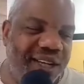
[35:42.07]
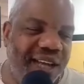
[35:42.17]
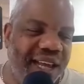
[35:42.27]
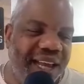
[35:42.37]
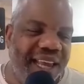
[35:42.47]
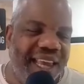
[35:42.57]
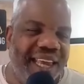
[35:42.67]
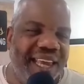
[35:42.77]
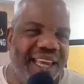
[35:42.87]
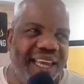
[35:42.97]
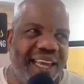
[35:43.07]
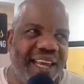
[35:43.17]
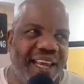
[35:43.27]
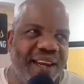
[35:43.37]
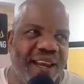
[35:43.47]
force them to think about it
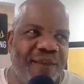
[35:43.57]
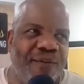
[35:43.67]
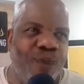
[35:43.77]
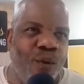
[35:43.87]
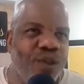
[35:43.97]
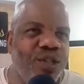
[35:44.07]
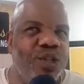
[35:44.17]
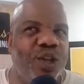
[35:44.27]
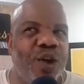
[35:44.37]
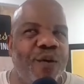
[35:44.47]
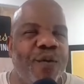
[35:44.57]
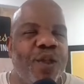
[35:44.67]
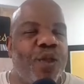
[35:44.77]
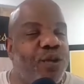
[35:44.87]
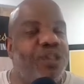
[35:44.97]
and really and, and be honest with
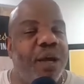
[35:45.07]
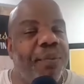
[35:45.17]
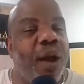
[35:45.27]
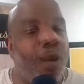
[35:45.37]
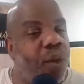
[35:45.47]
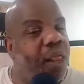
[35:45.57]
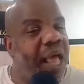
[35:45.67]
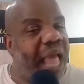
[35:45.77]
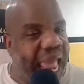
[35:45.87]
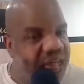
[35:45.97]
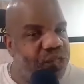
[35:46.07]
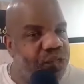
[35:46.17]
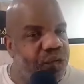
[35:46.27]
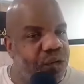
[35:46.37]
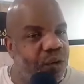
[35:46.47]
themselves. But you're right. The default
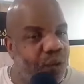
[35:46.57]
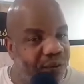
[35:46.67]
for many,